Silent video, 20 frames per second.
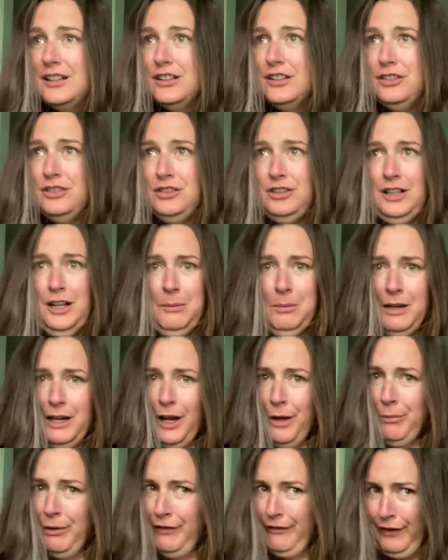should I
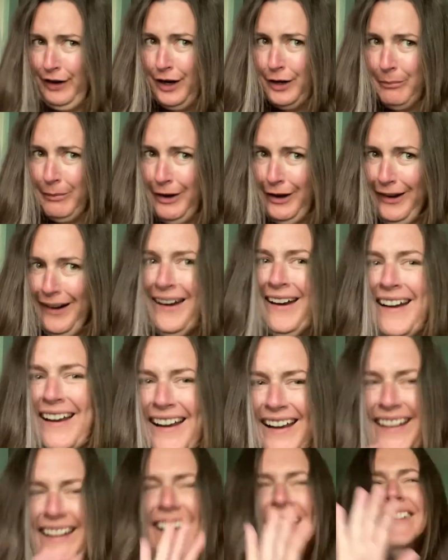become a farmer?
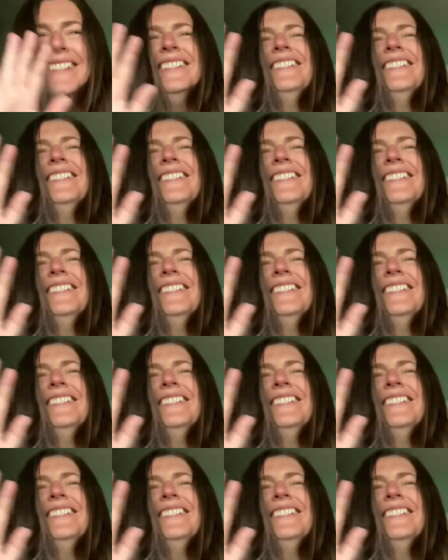I'm